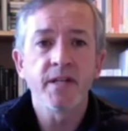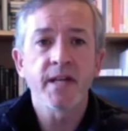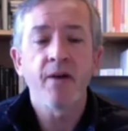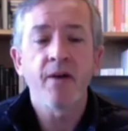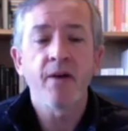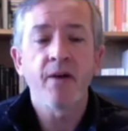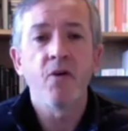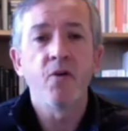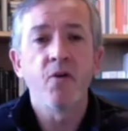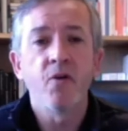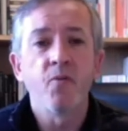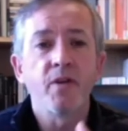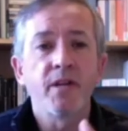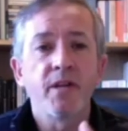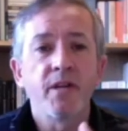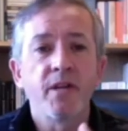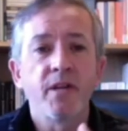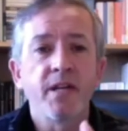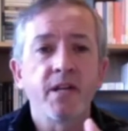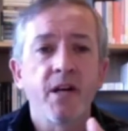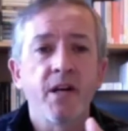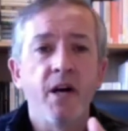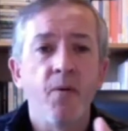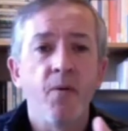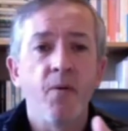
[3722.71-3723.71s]
How long would
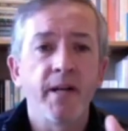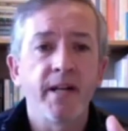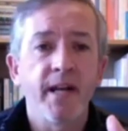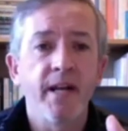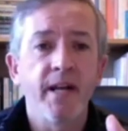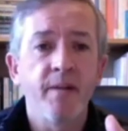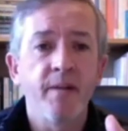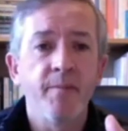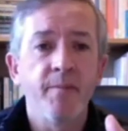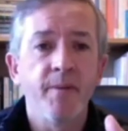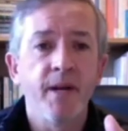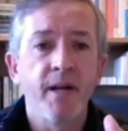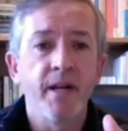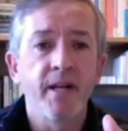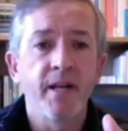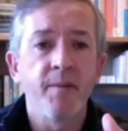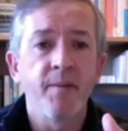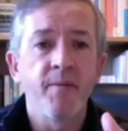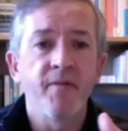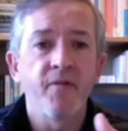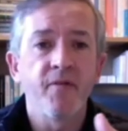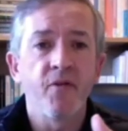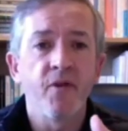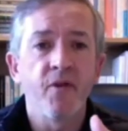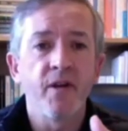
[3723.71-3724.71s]
guitar one get the melody
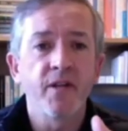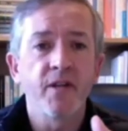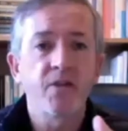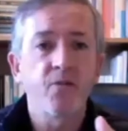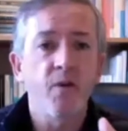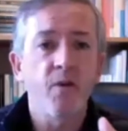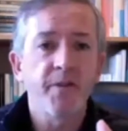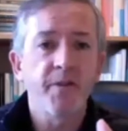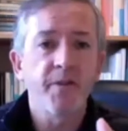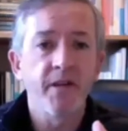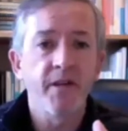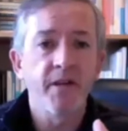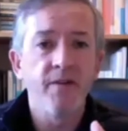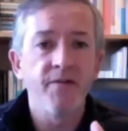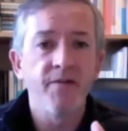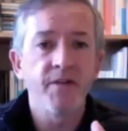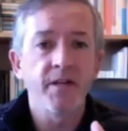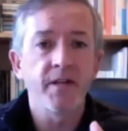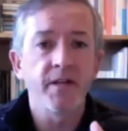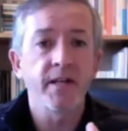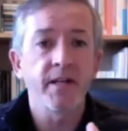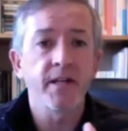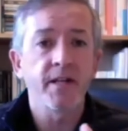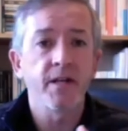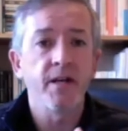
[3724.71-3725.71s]
before I swapped it over
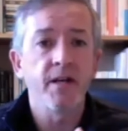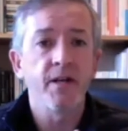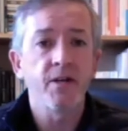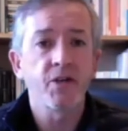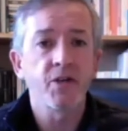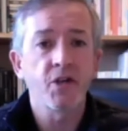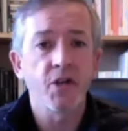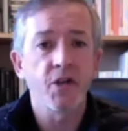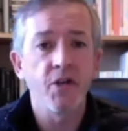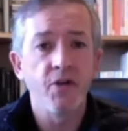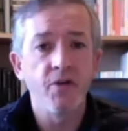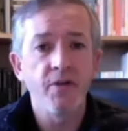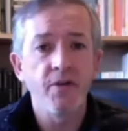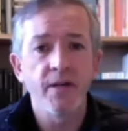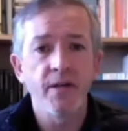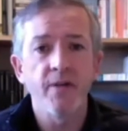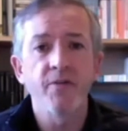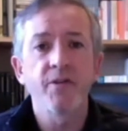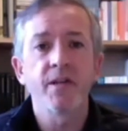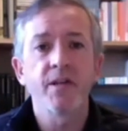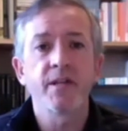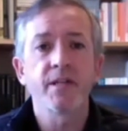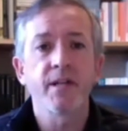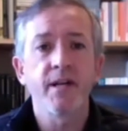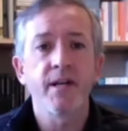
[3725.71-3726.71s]
to guitar two? You know,
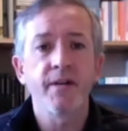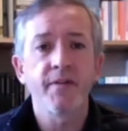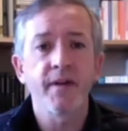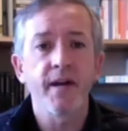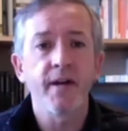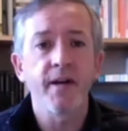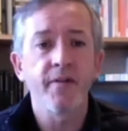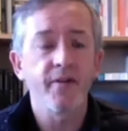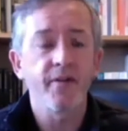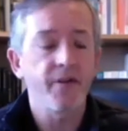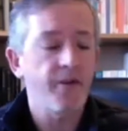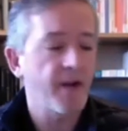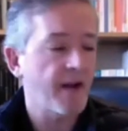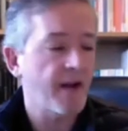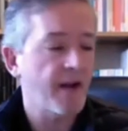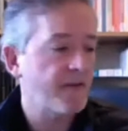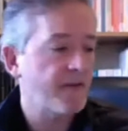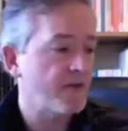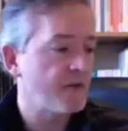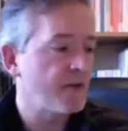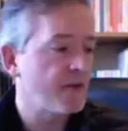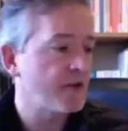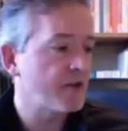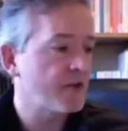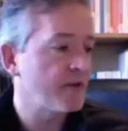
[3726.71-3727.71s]
things like that that you have
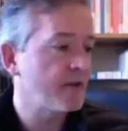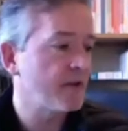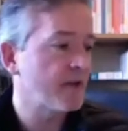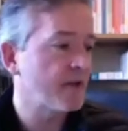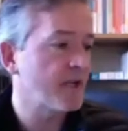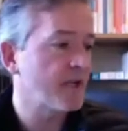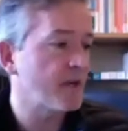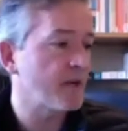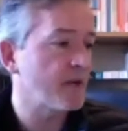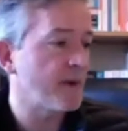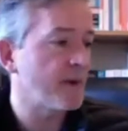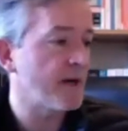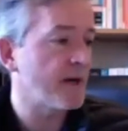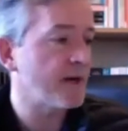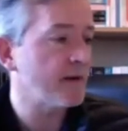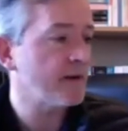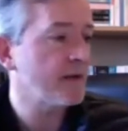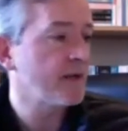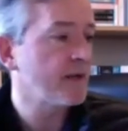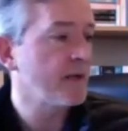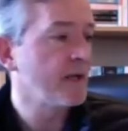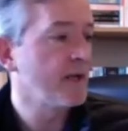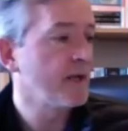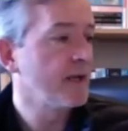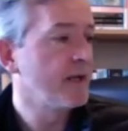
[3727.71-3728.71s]
to think about.
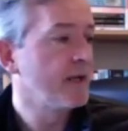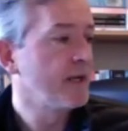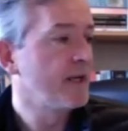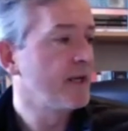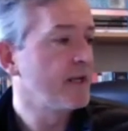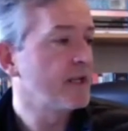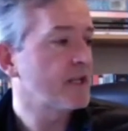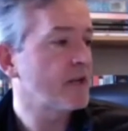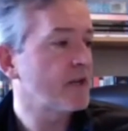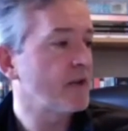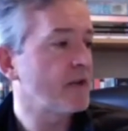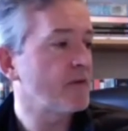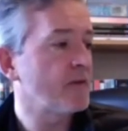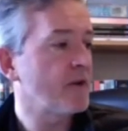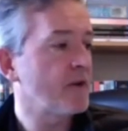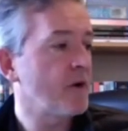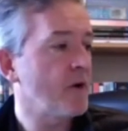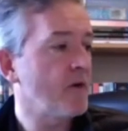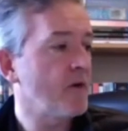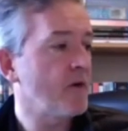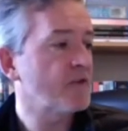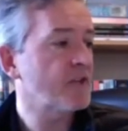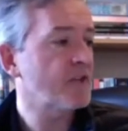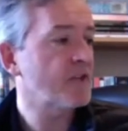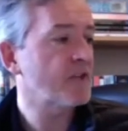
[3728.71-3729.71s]
So there are
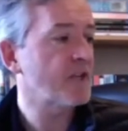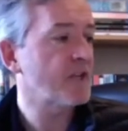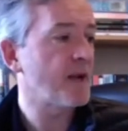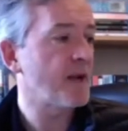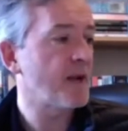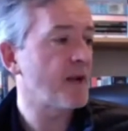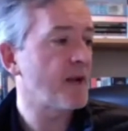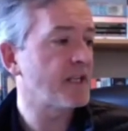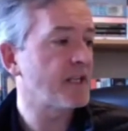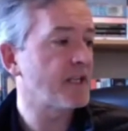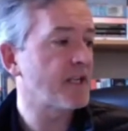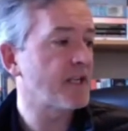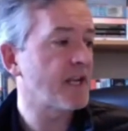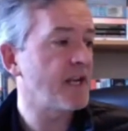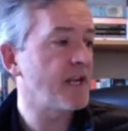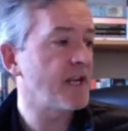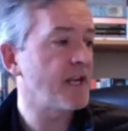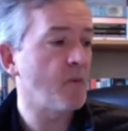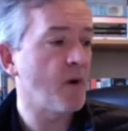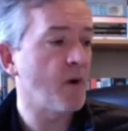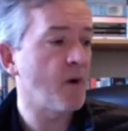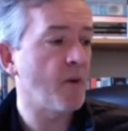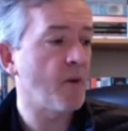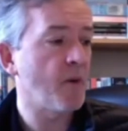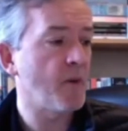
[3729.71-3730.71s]
obviously places here
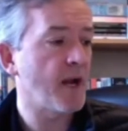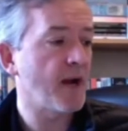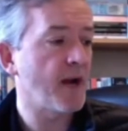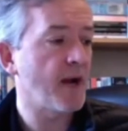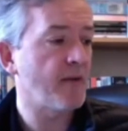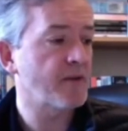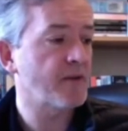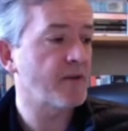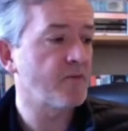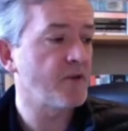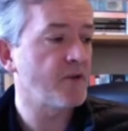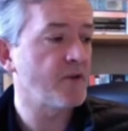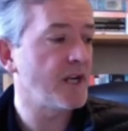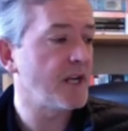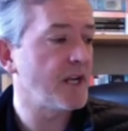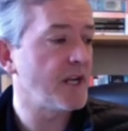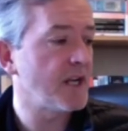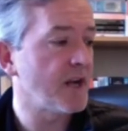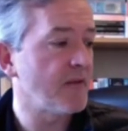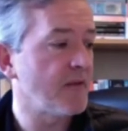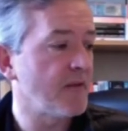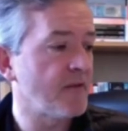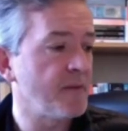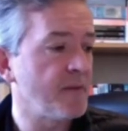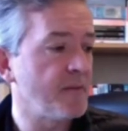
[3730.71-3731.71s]
where we have some really
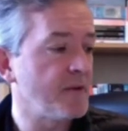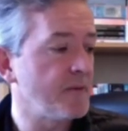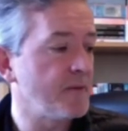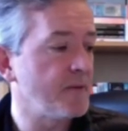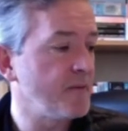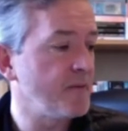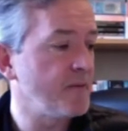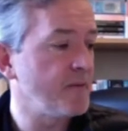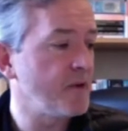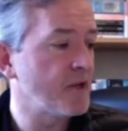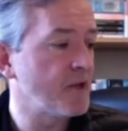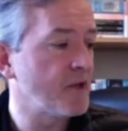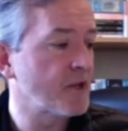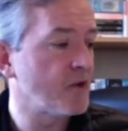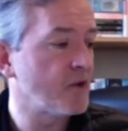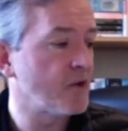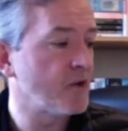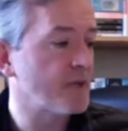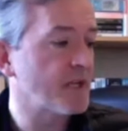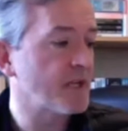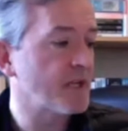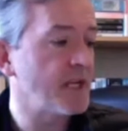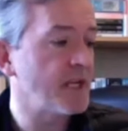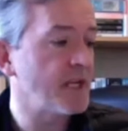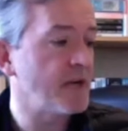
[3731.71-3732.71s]
lovely musical
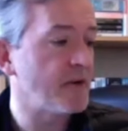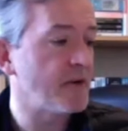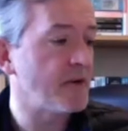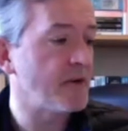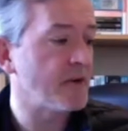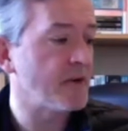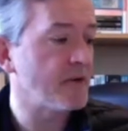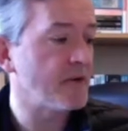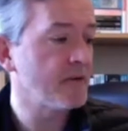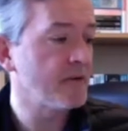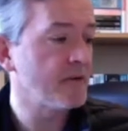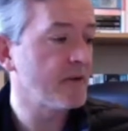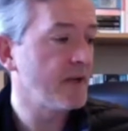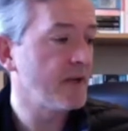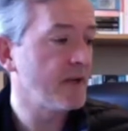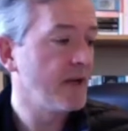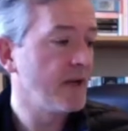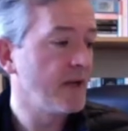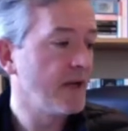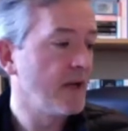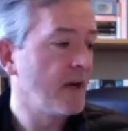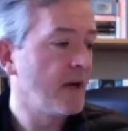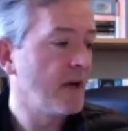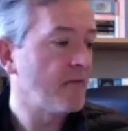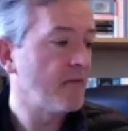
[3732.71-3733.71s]
material,
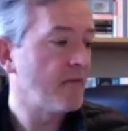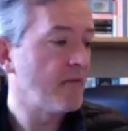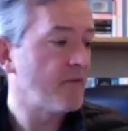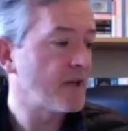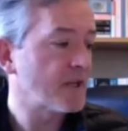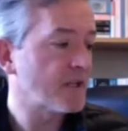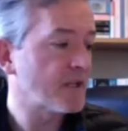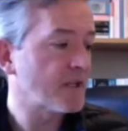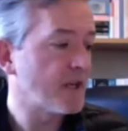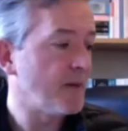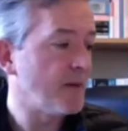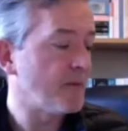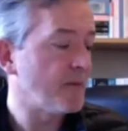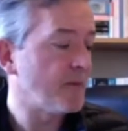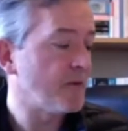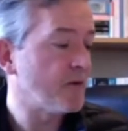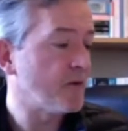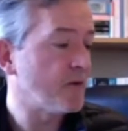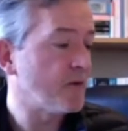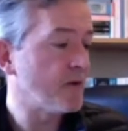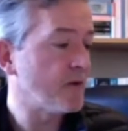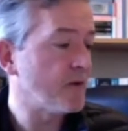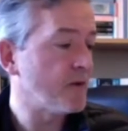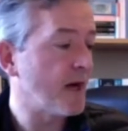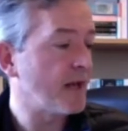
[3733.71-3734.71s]
for
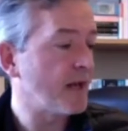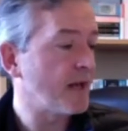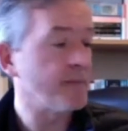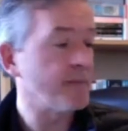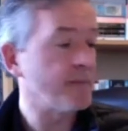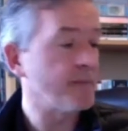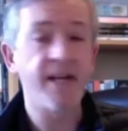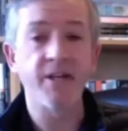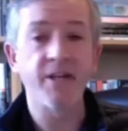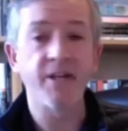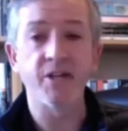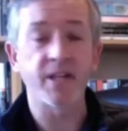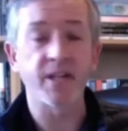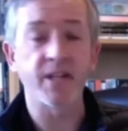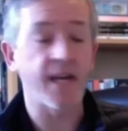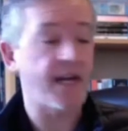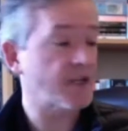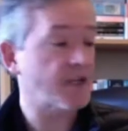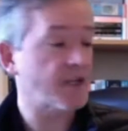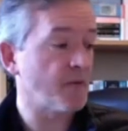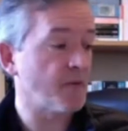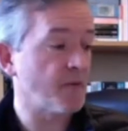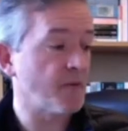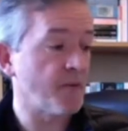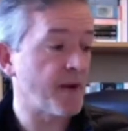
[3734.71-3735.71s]
example, at the major
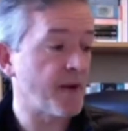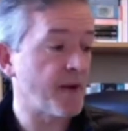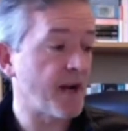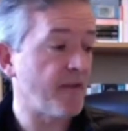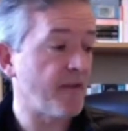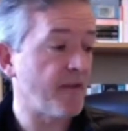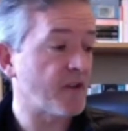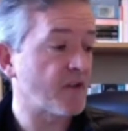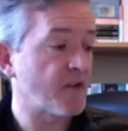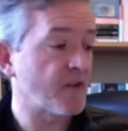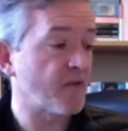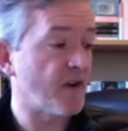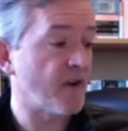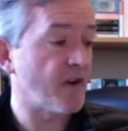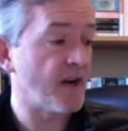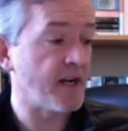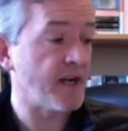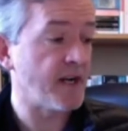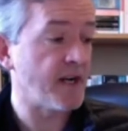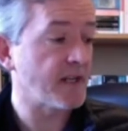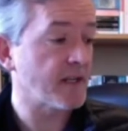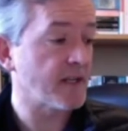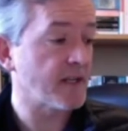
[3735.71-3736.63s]
section when we have this phrase.